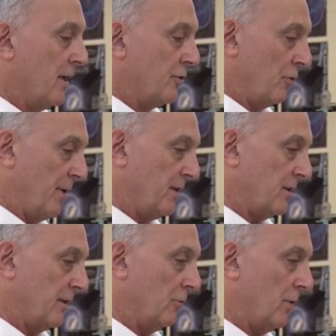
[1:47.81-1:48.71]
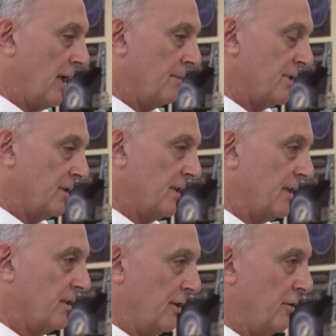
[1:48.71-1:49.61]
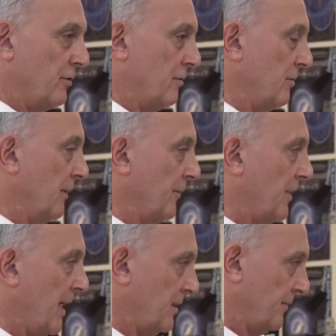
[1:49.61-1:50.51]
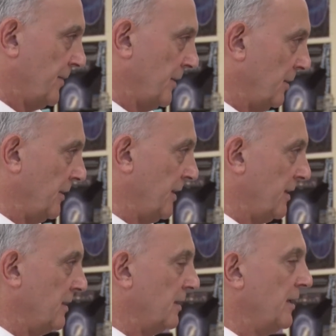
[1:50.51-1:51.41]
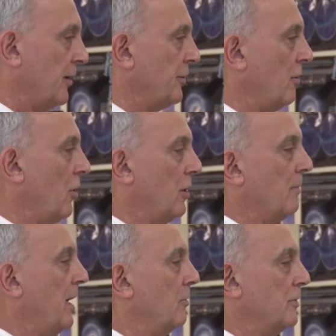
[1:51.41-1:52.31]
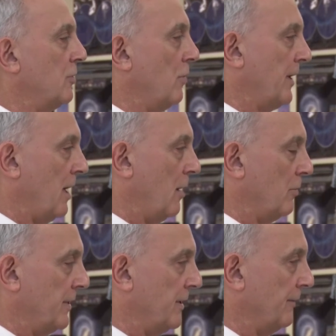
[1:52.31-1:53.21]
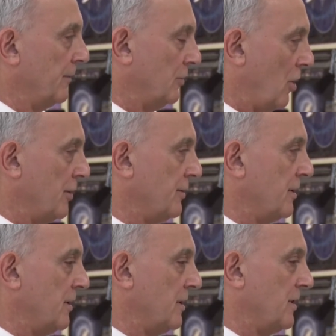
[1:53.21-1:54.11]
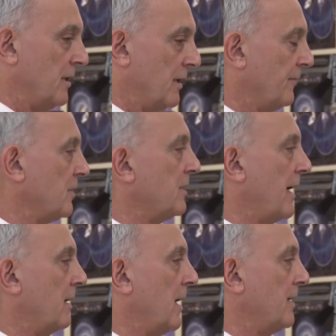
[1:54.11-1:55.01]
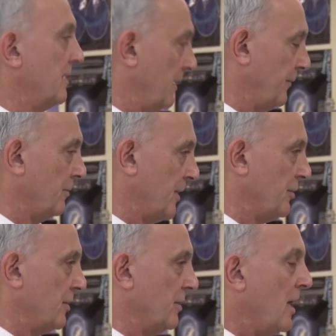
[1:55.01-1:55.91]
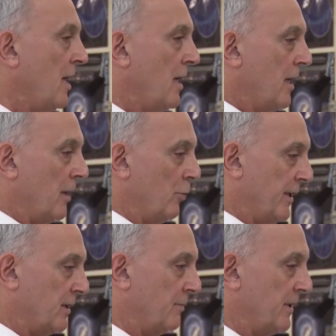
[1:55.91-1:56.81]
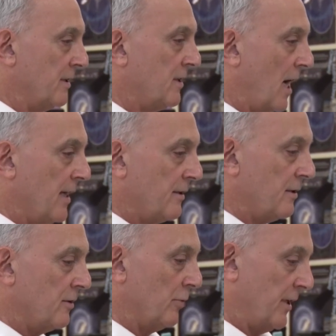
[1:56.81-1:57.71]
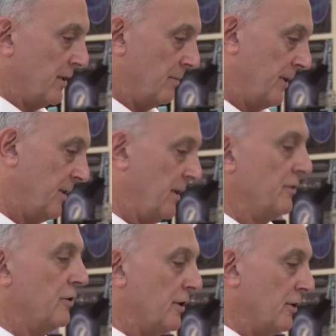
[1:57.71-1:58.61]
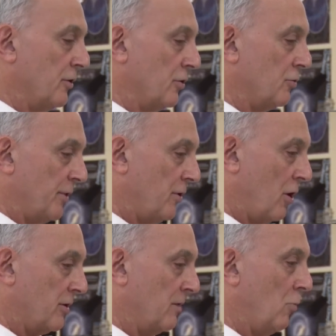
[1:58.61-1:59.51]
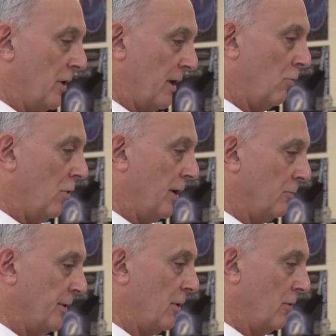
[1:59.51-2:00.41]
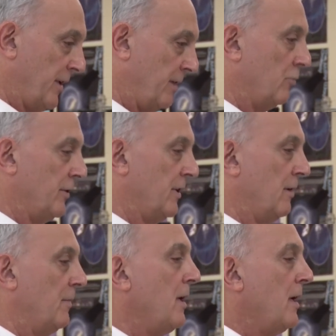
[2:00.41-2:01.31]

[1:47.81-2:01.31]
And so basically, what happens is they send you to different NASA facilities and tell you all about what's going on with the different launches and the different satellites and different missions. And we get to meet the scientists and we get to meet the engineers. We talk to them one on one, we go and eat with them.